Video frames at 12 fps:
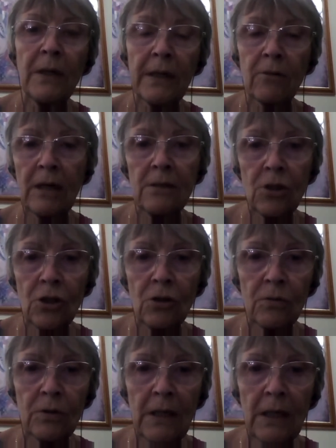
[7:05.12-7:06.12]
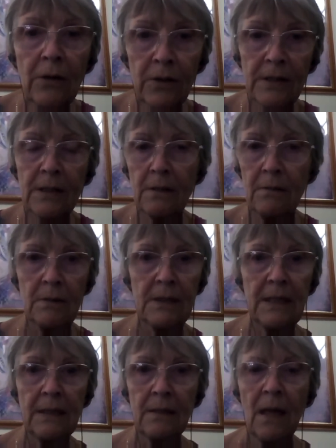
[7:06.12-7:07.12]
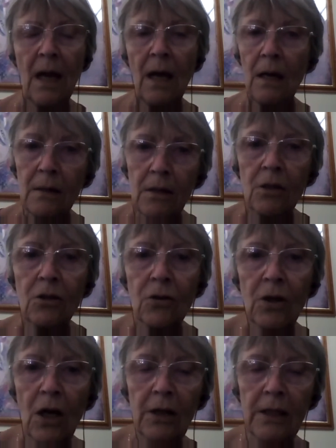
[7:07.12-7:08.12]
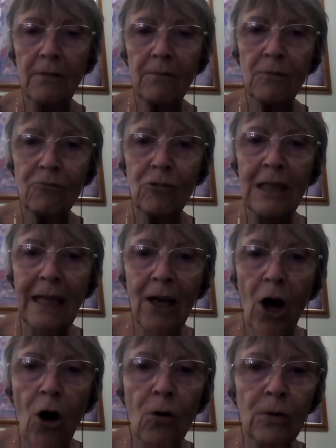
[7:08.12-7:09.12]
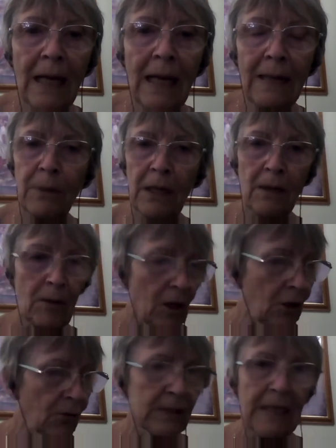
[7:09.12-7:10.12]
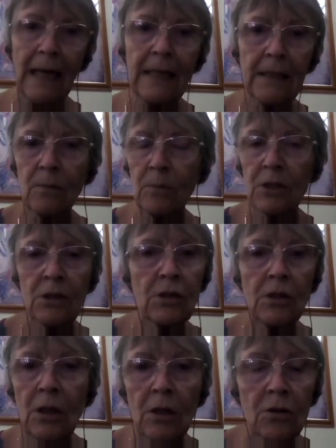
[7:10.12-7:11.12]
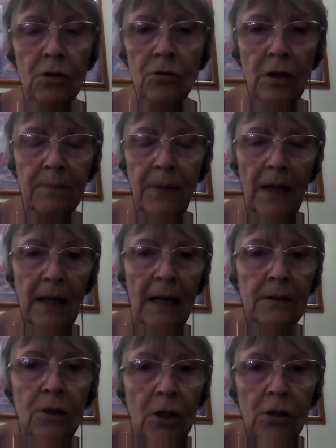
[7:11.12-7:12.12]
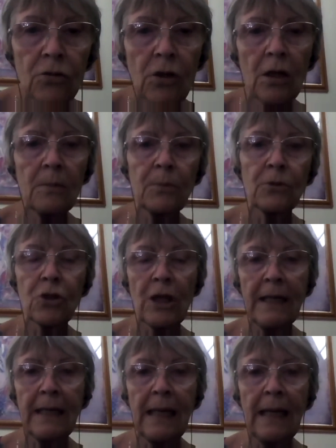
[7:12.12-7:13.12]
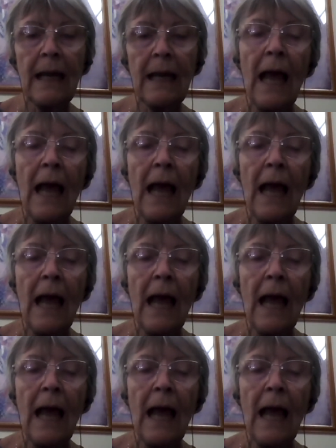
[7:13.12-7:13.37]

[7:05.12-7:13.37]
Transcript: grandchildren noticed it and said, "You look like you're really cold, Nan." But I looked down and it was uncontrollable shaking.